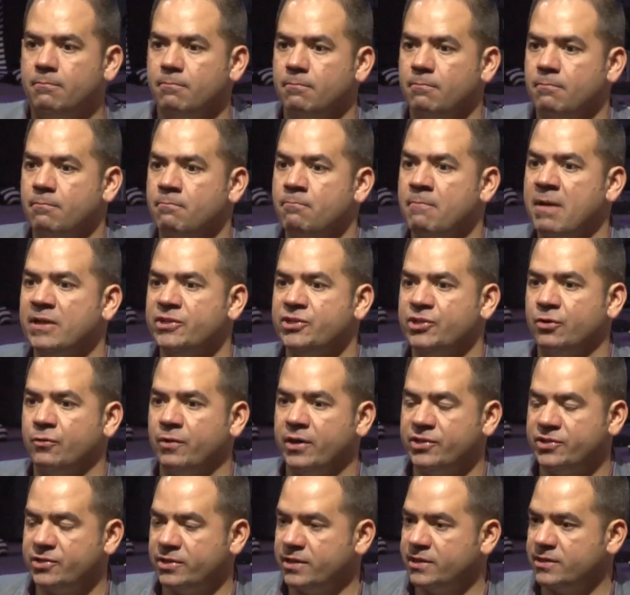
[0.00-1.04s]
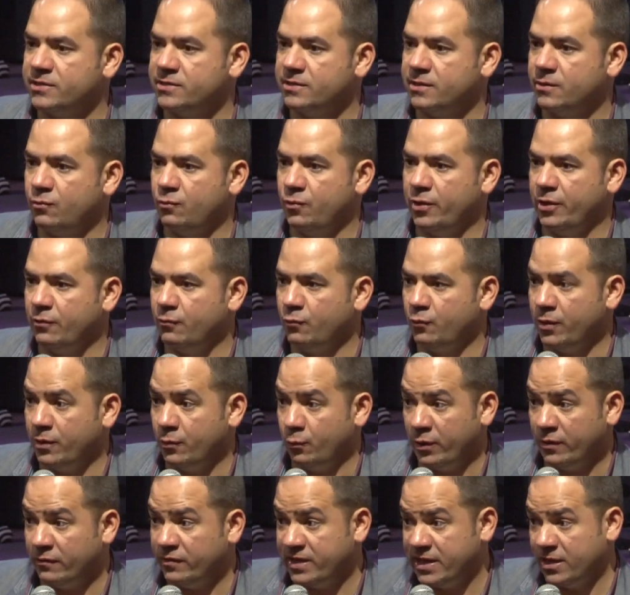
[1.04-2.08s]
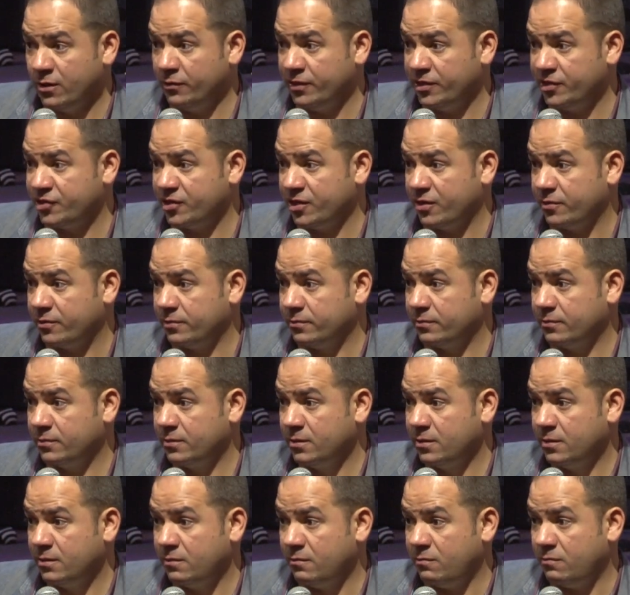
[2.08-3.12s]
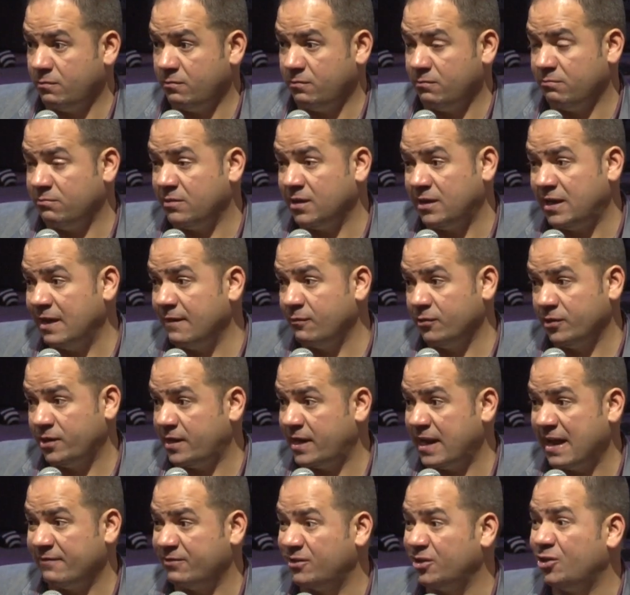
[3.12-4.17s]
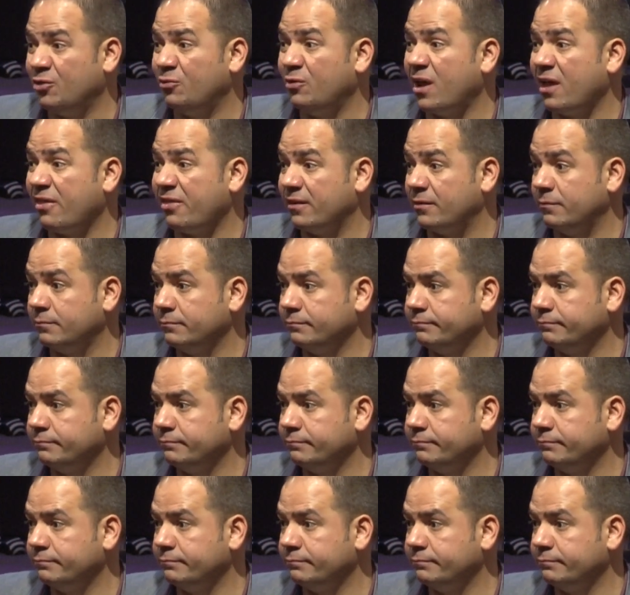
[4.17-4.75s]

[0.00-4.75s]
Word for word: My generation is, we, we, we've killed each other. The devil didn't have to do nothing.